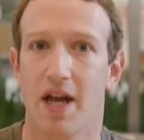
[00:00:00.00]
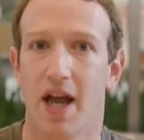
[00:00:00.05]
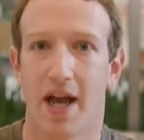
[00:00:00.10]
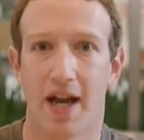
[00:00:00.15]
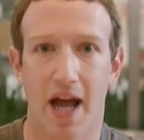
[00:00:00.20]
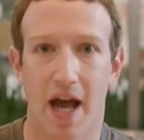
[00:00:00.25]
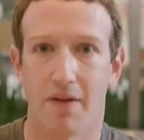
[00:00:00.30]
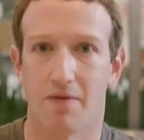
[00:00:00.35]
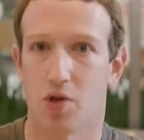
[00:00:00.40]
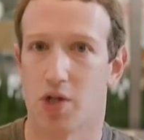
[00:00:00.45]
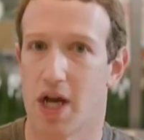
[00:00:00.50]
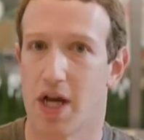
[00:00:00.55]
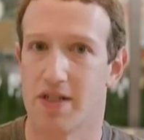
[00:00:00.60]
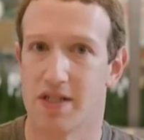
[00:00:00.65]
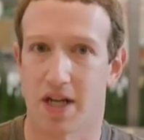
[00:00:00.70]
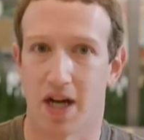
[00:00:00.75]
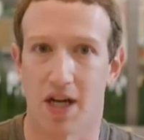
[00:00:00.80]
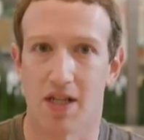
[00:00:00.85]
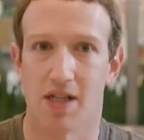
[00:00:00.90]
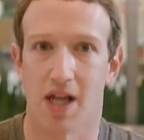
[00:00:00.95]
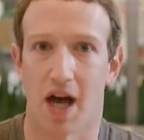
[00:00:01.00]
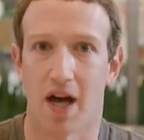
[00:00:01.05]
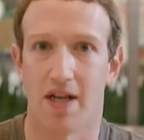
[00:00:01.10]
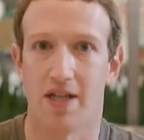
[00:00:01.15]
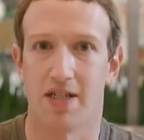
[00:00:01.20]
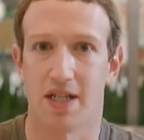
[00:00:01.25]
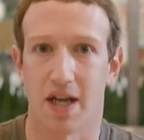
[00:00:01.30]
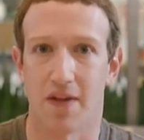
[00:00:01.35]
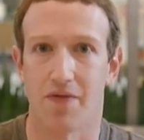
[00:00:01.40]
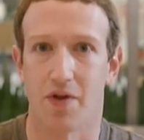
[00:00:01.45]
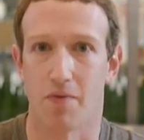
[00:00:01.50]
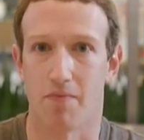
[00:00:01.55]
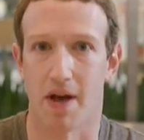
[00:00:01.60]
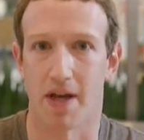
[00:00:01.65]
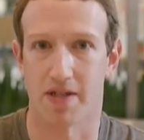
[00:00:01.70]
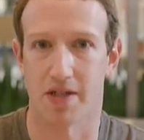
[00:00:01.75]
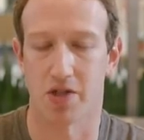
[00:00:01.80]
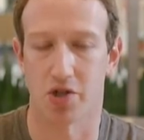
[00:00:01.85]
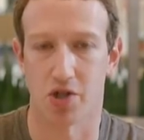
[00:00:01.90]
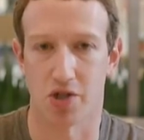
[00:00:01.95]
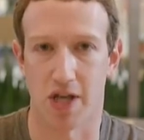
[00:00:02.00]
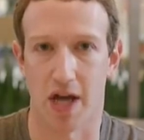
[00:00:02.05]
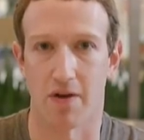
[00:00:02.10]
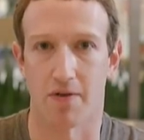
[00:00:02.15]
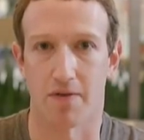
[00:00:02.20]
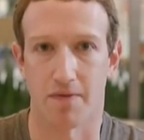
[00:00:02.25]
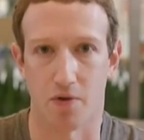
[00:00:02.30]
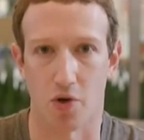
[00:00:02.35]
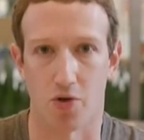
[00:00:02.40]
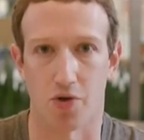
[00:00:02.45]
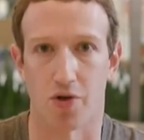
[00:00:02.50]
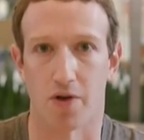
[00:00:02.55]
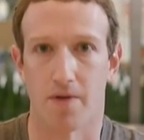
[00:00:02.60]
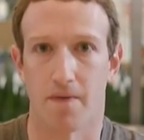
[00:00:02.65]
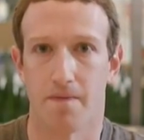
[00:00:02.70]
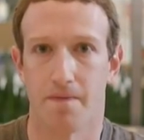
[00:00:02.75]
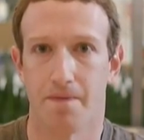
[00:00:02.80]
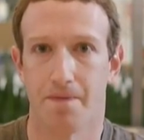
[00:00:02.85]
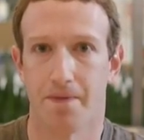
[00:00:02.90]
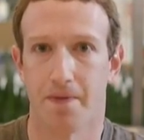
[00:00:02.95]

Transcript: and advertising online to get their messages out further.